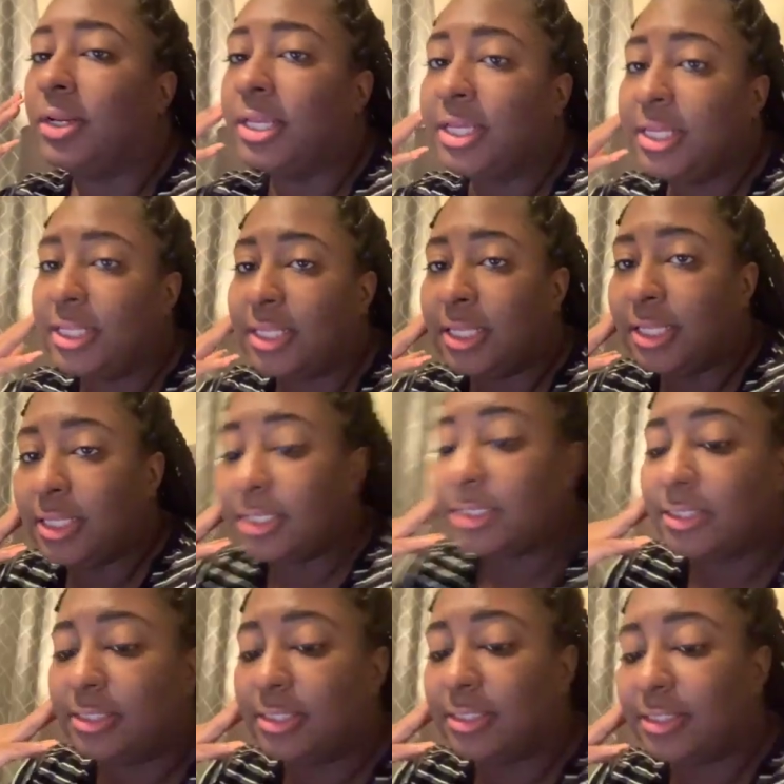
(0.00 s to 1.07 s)
he thinks,
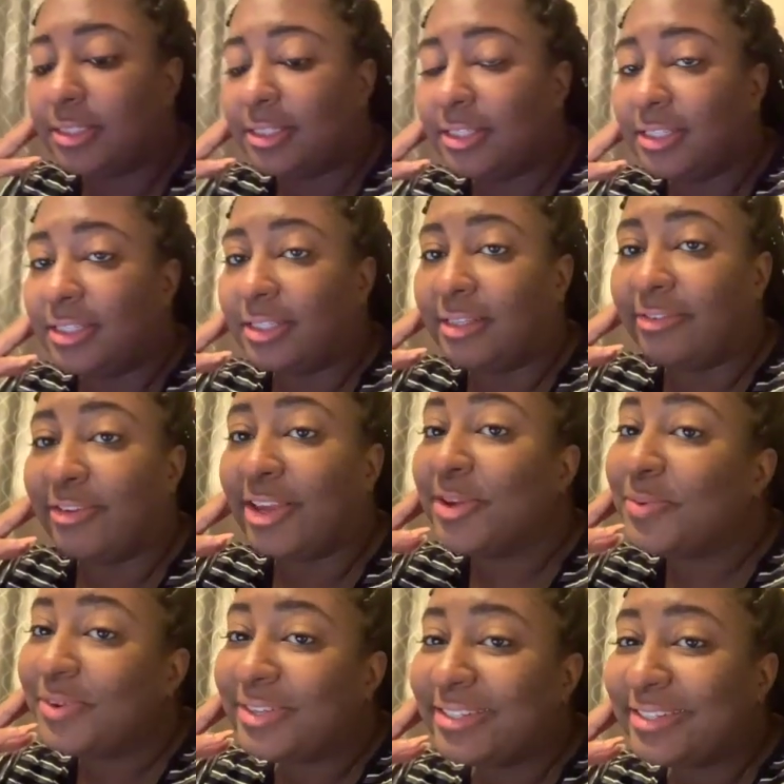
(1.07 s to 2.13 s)
if he
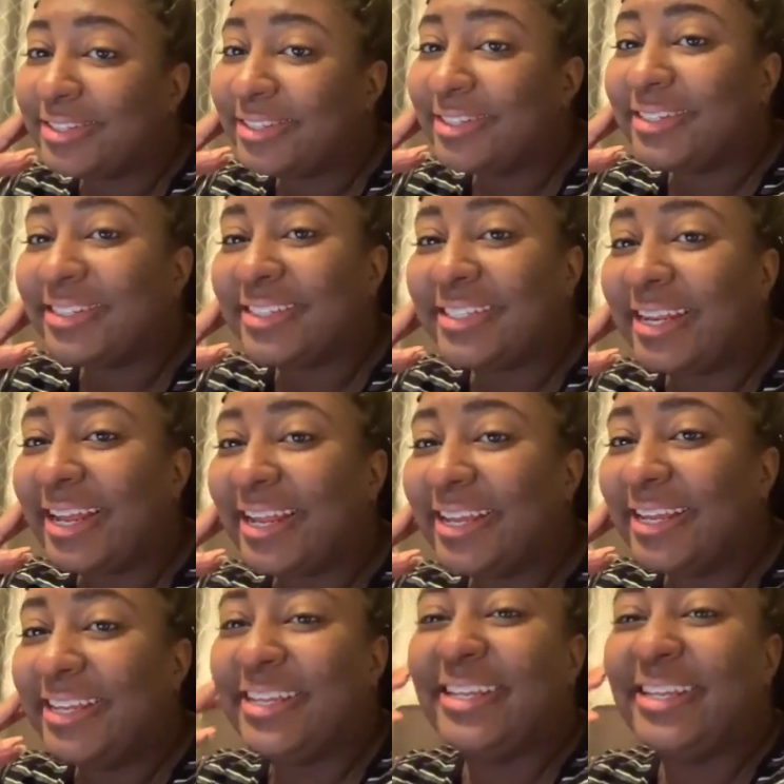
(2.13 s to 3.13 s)
wants to cook today.